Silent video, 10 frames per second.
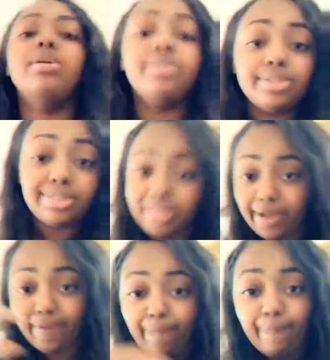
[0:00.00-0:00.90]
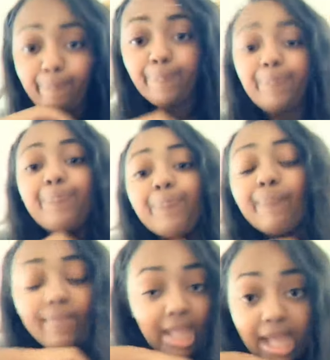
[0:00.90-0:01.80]
So,
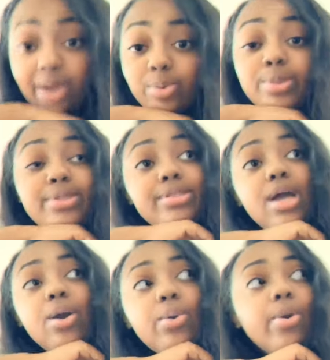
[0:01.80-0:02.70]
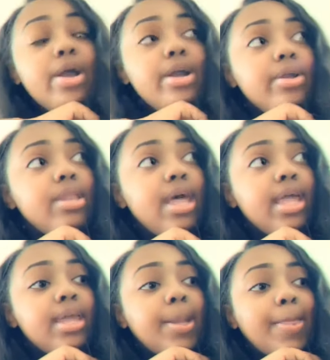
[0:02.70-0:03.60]
I was so hurt
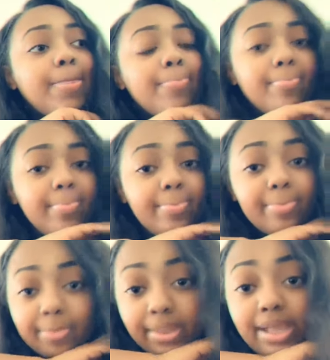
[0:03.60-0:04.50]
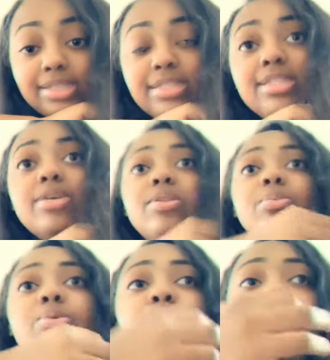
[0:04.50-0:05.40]
like and still it
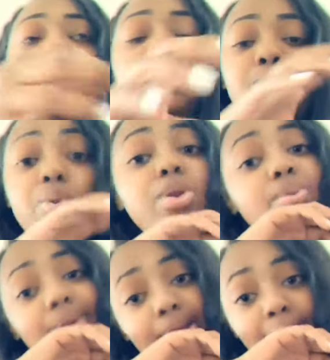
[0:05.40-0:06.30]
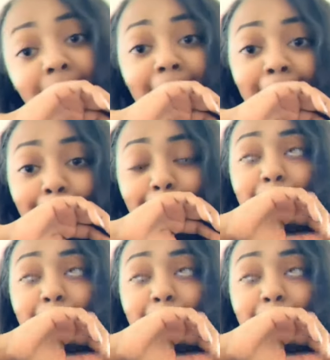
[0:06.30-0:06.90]
was rumors going around like